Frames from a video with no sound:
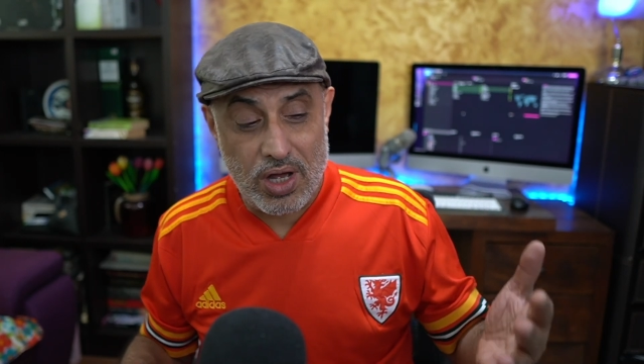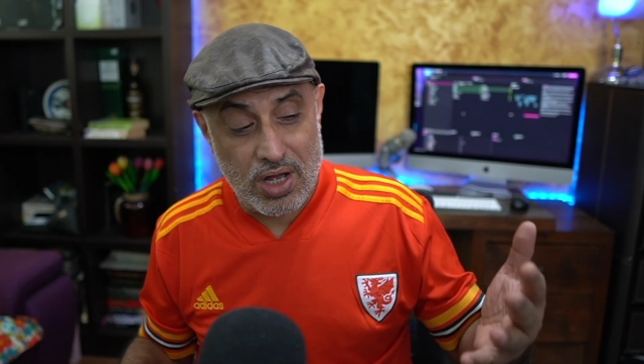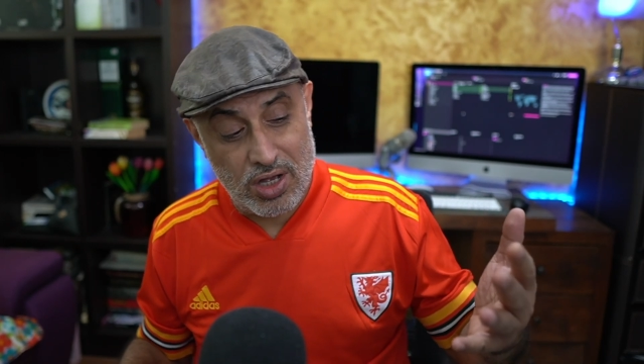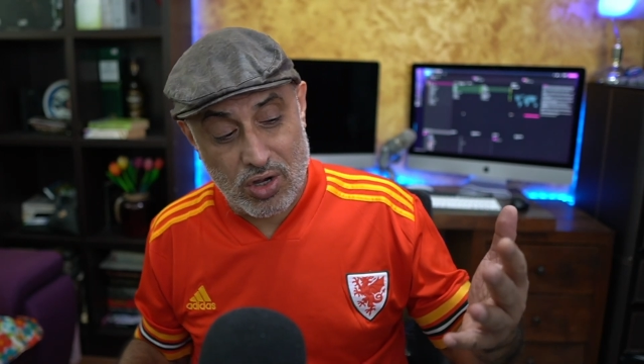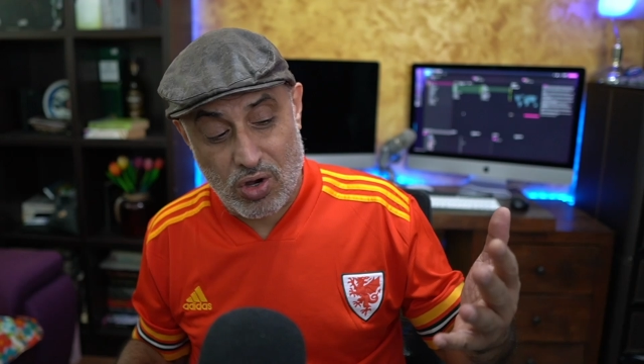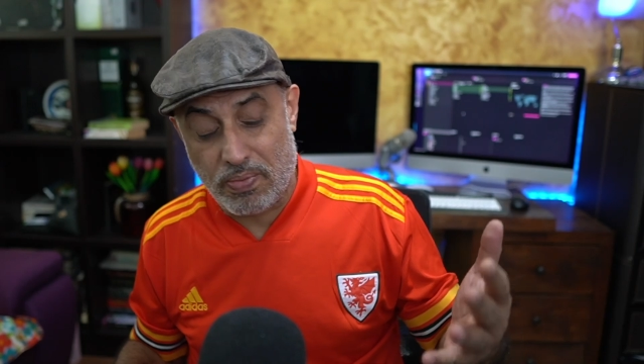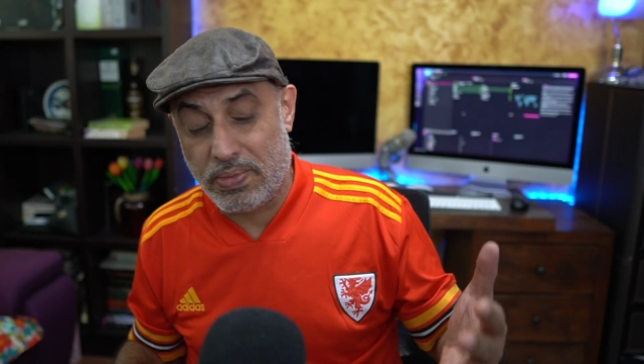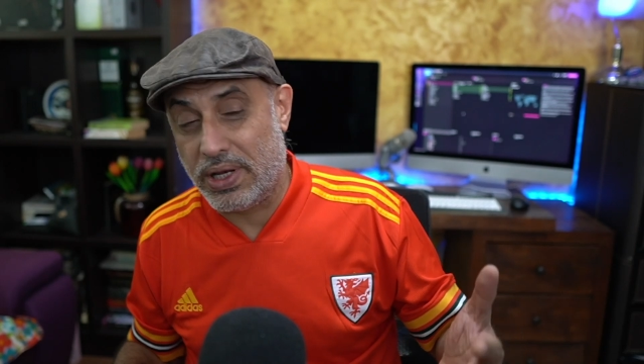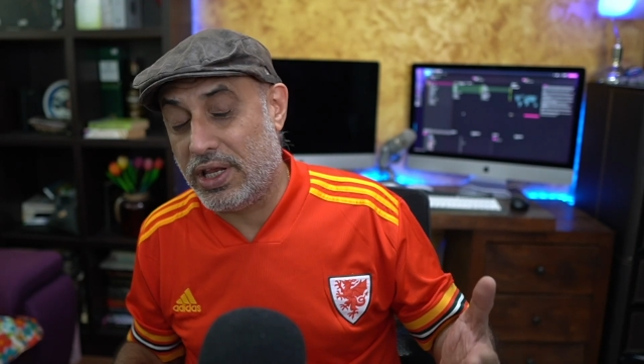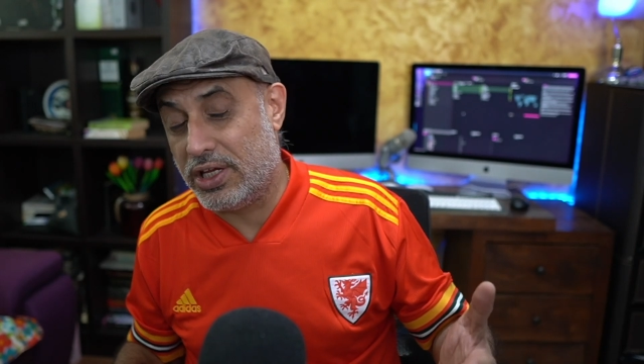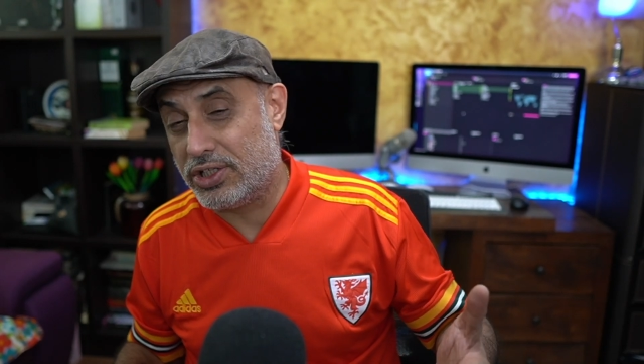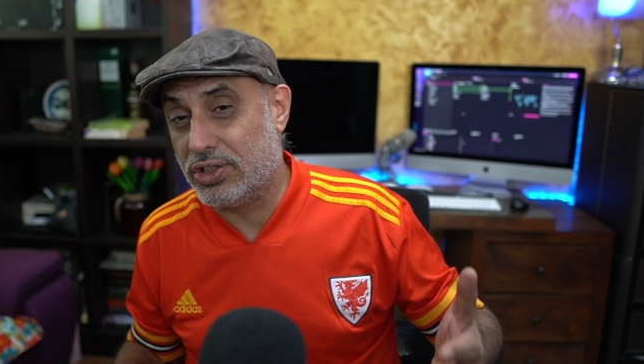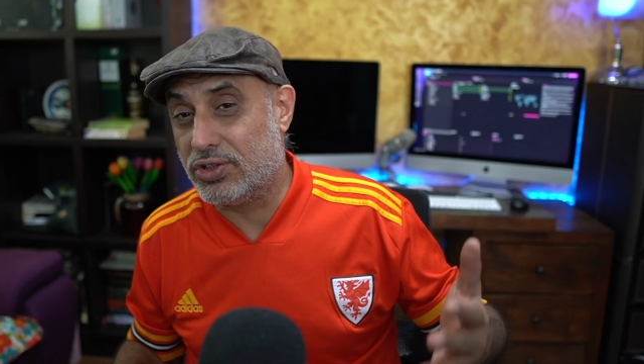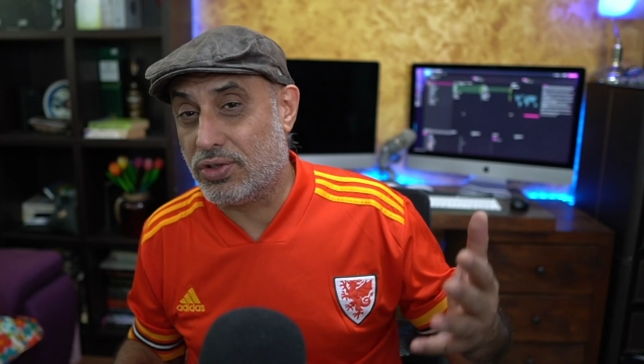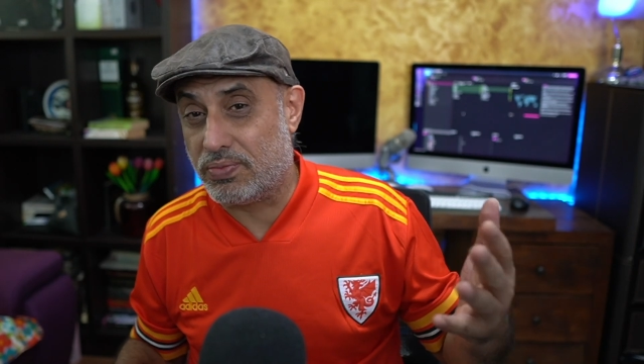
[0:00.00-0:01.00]

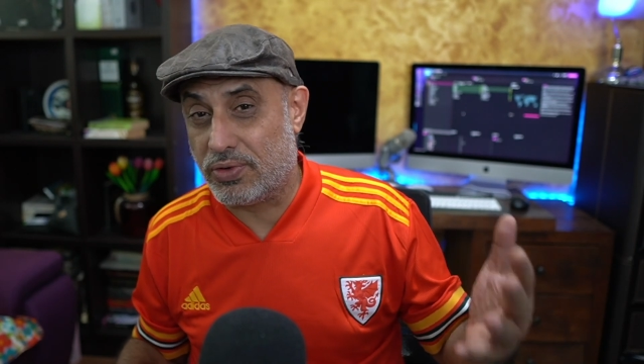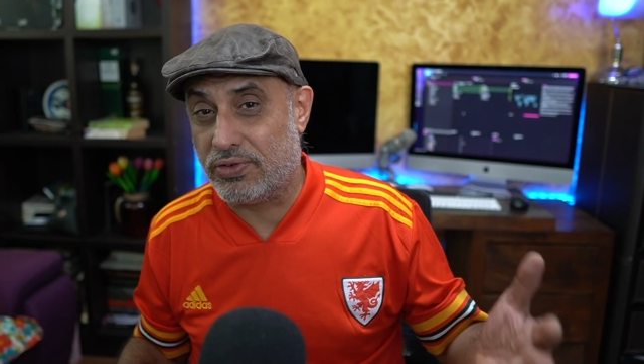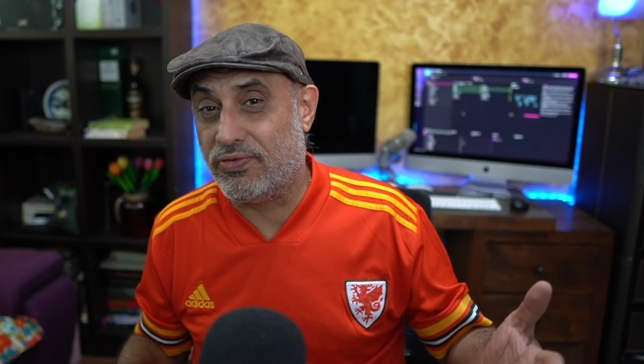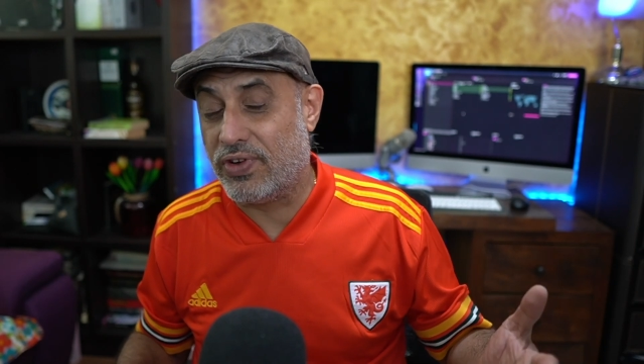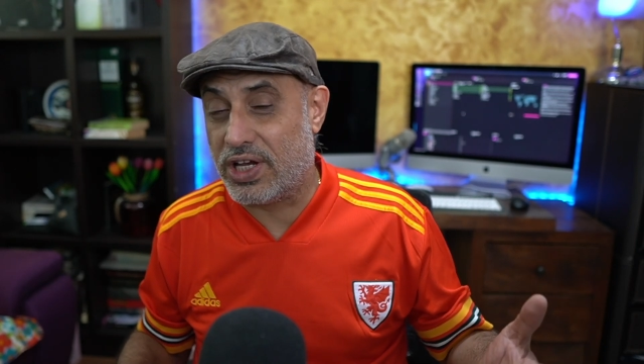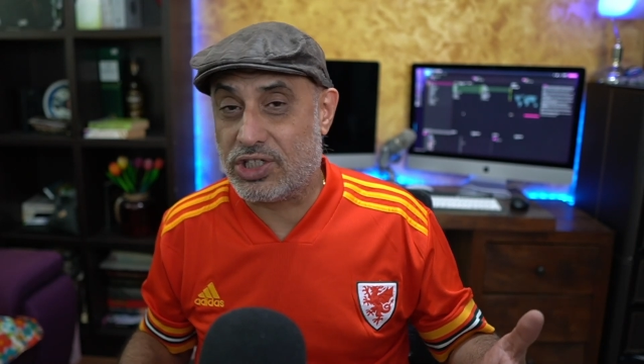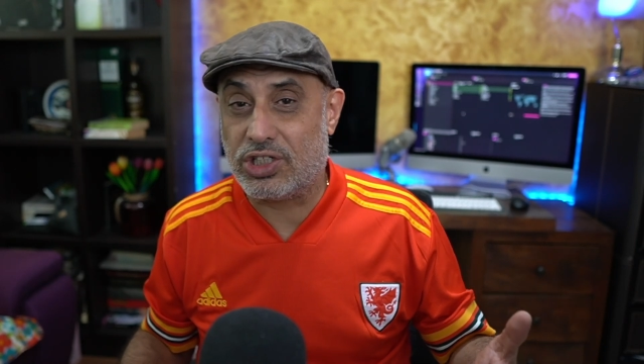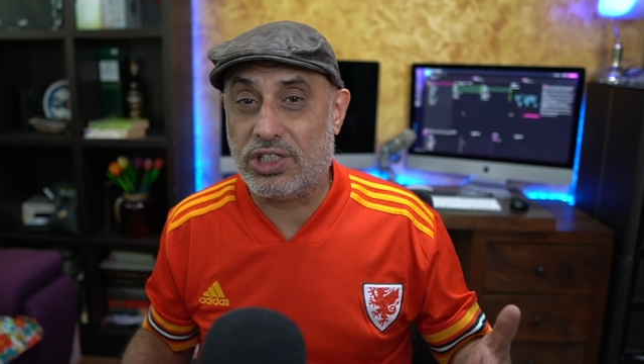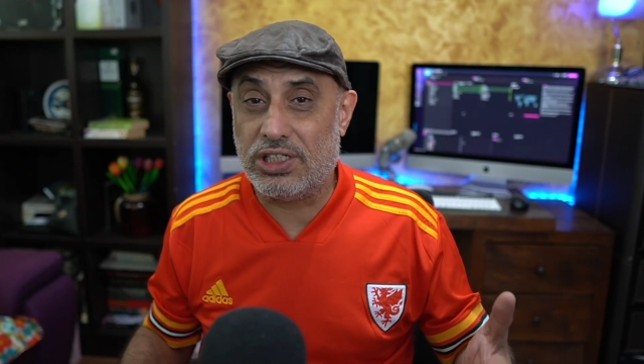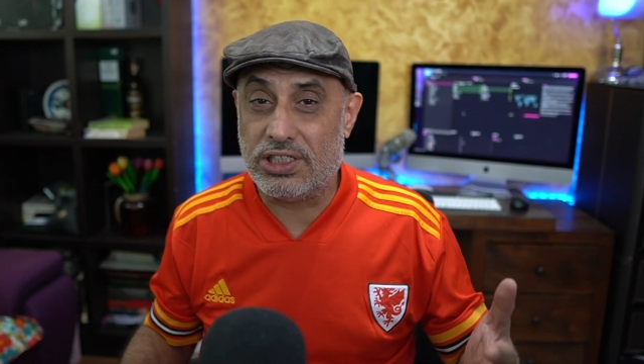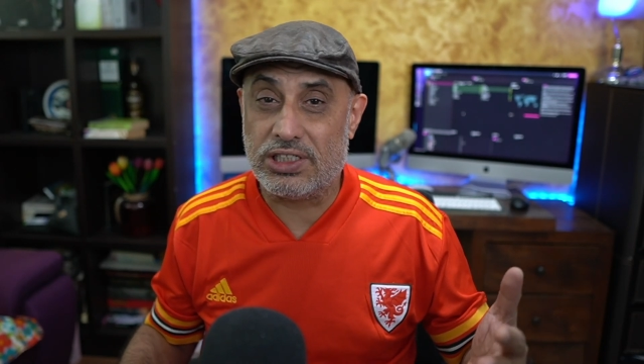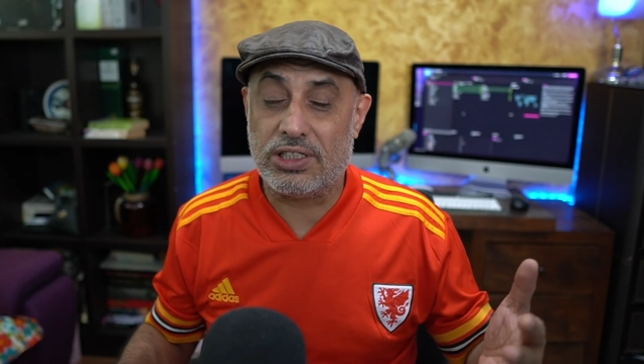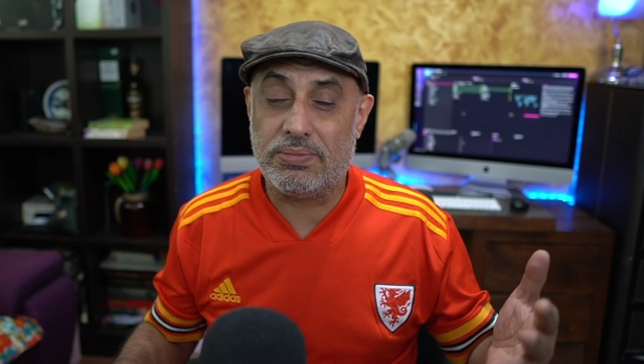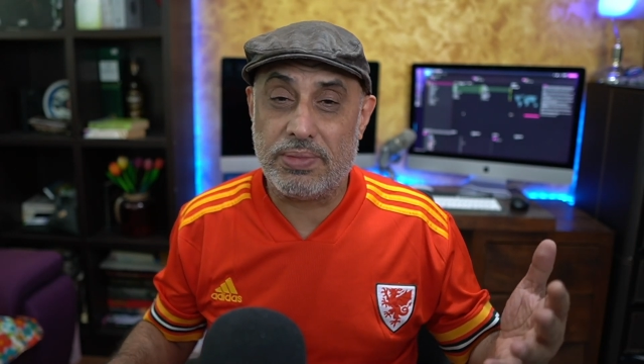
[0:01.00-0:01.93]
combinations of professionalism